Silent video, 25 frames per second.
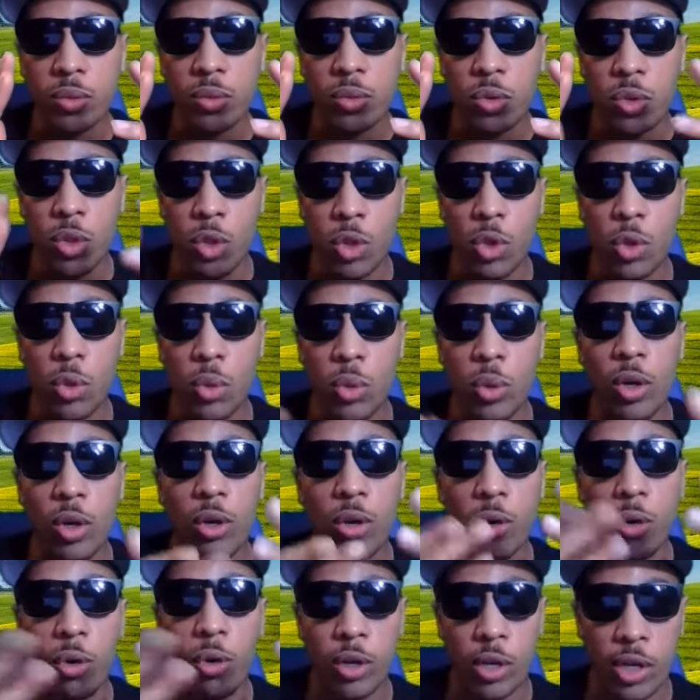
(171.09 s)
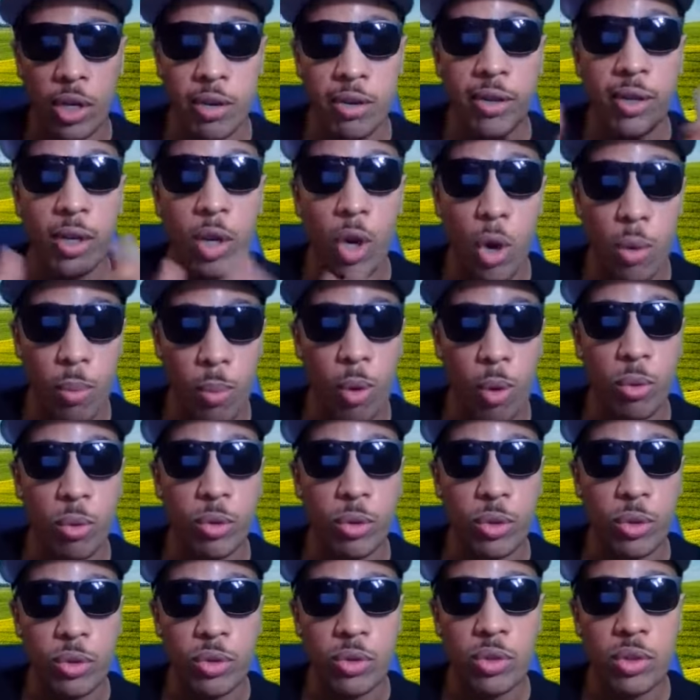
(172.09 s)
new or current
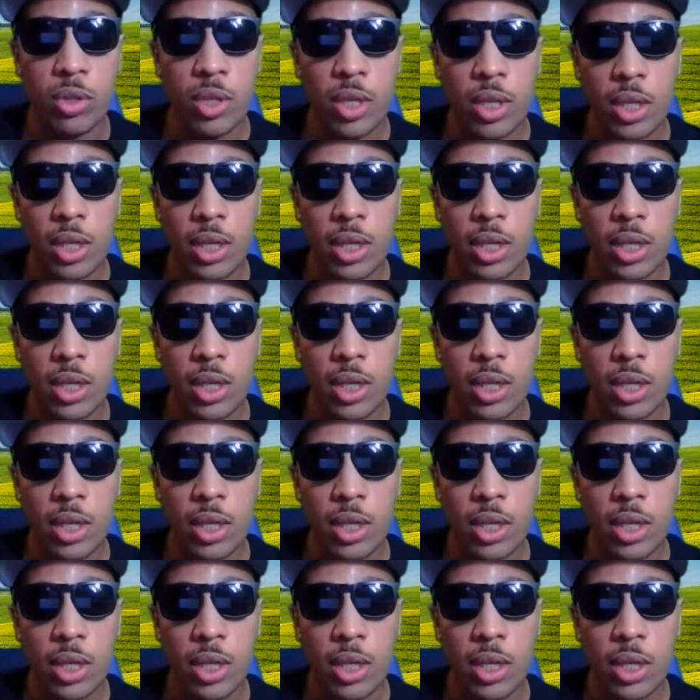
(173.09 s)
homeowners.